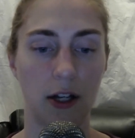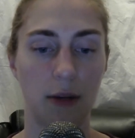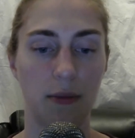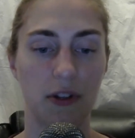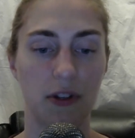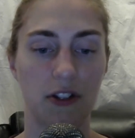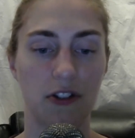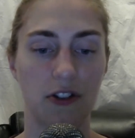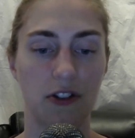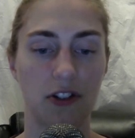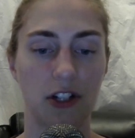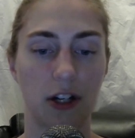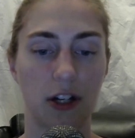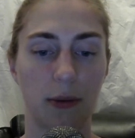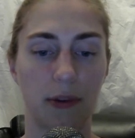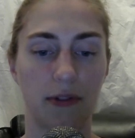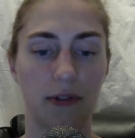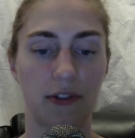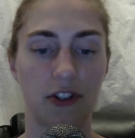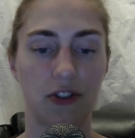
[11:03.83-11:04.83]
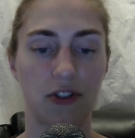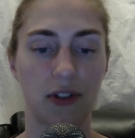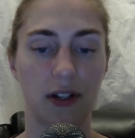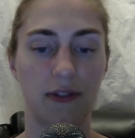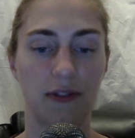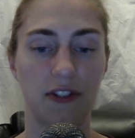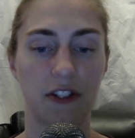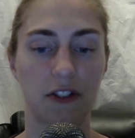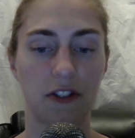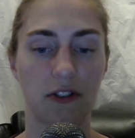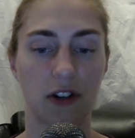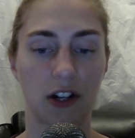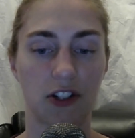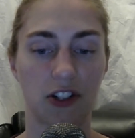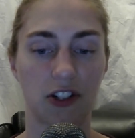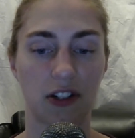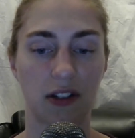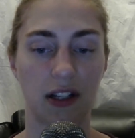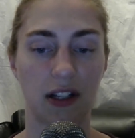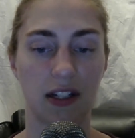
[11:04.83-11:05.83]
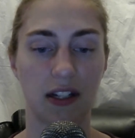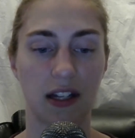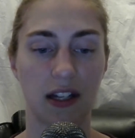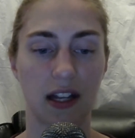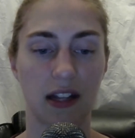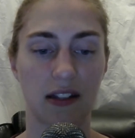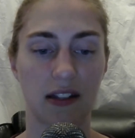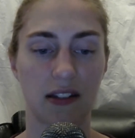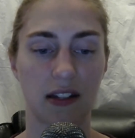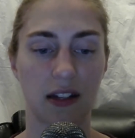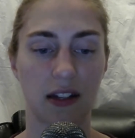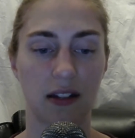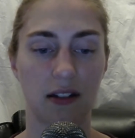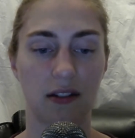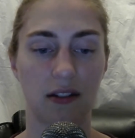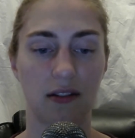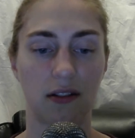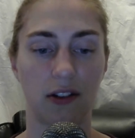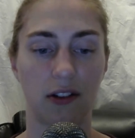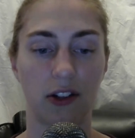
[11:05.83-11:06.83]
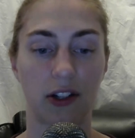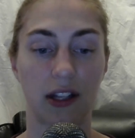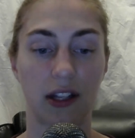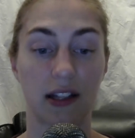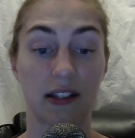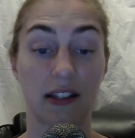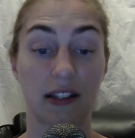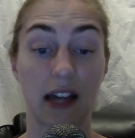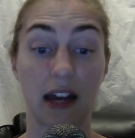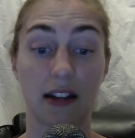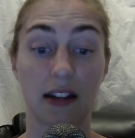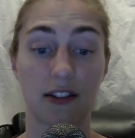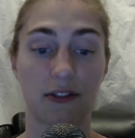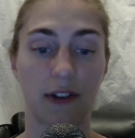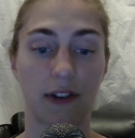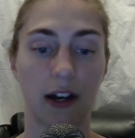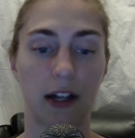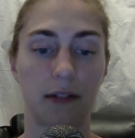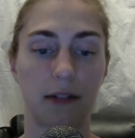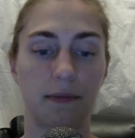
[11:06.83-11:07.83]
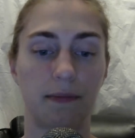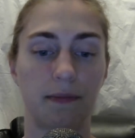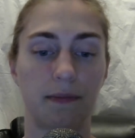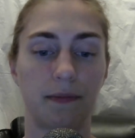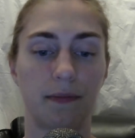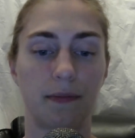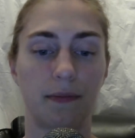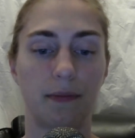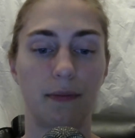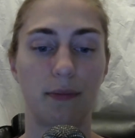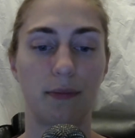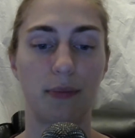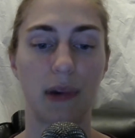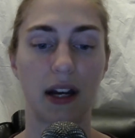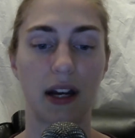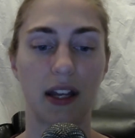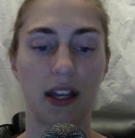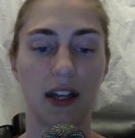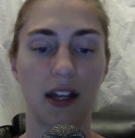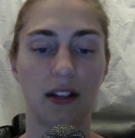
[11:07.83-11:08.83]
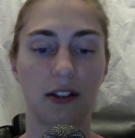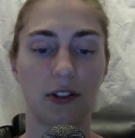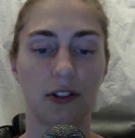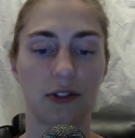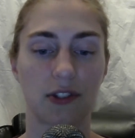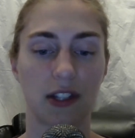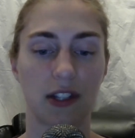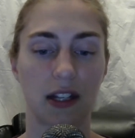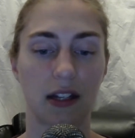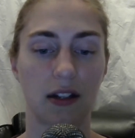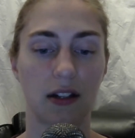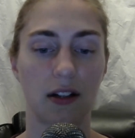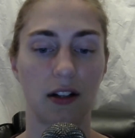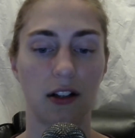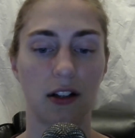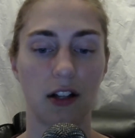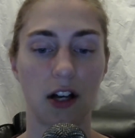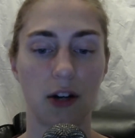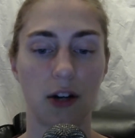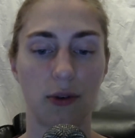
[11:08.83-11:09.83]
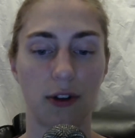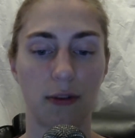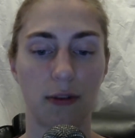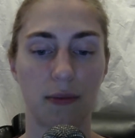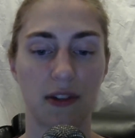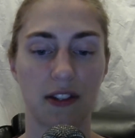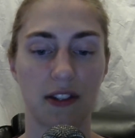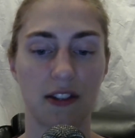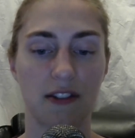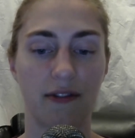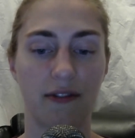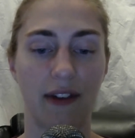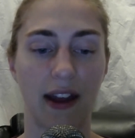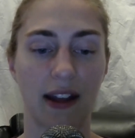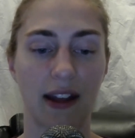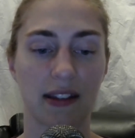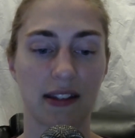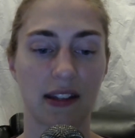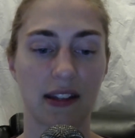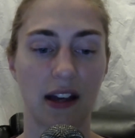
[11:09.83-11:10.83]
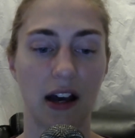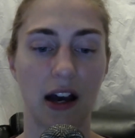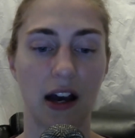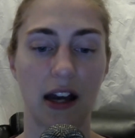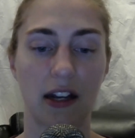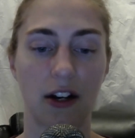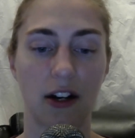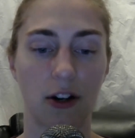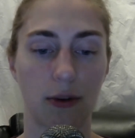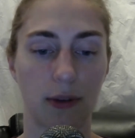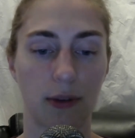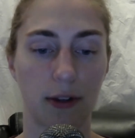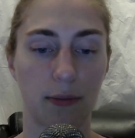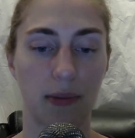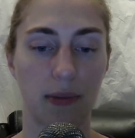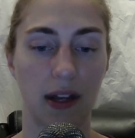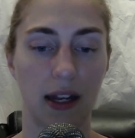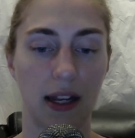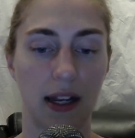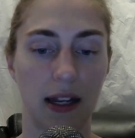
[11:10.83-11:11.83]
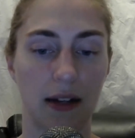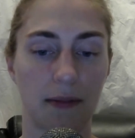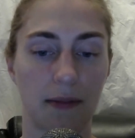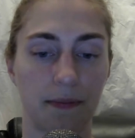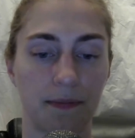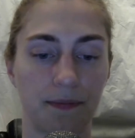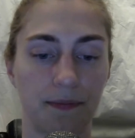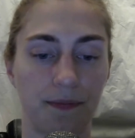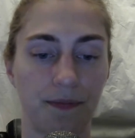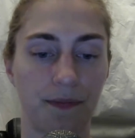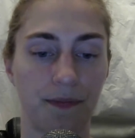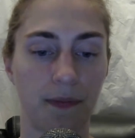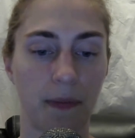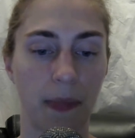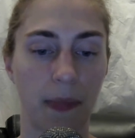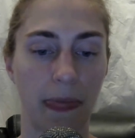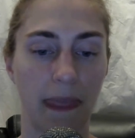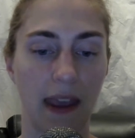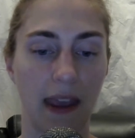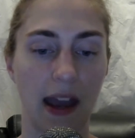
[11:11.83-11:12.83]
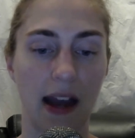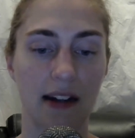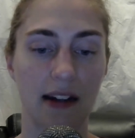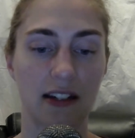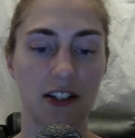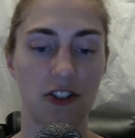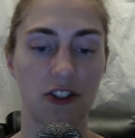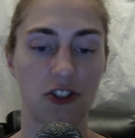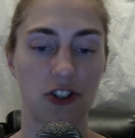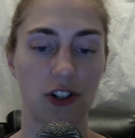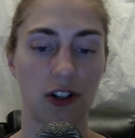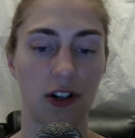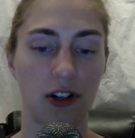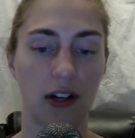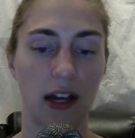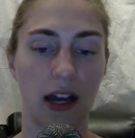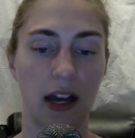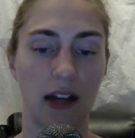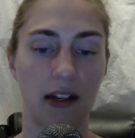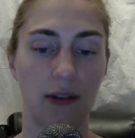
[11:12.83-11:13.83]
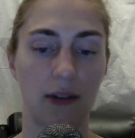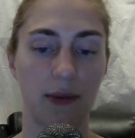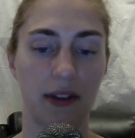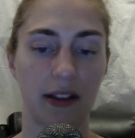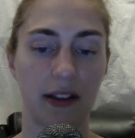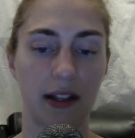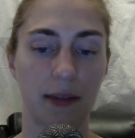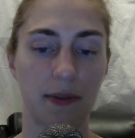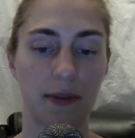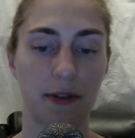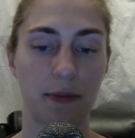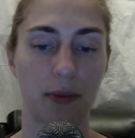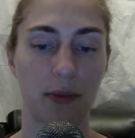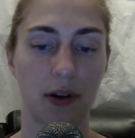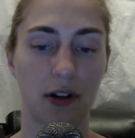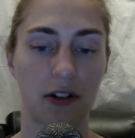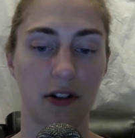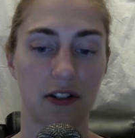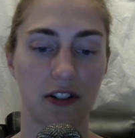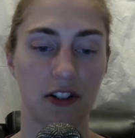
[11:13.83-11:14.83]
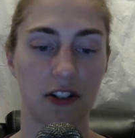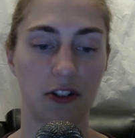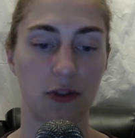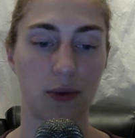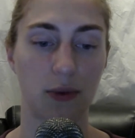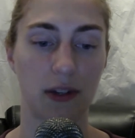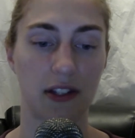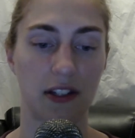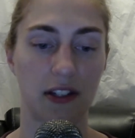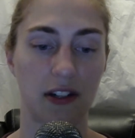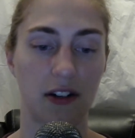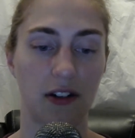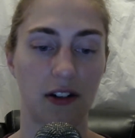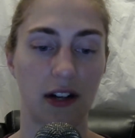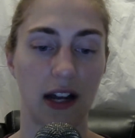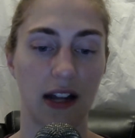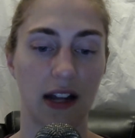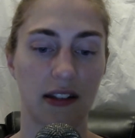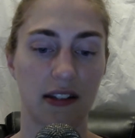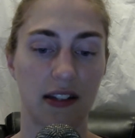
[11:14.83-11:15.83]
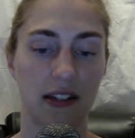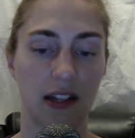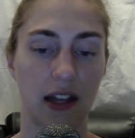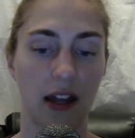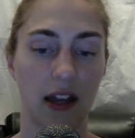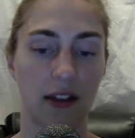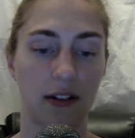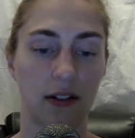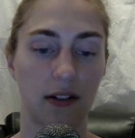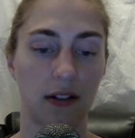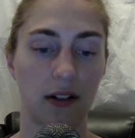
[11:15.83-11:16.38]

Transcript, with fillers: Mr. Tillman retrieved his crutch and leaned against it looking satisfied. Becky and Lucy, along with Mrs. Vance, eyed her with pity. Agnes shook her head and with lips pursed, twisted her hands together.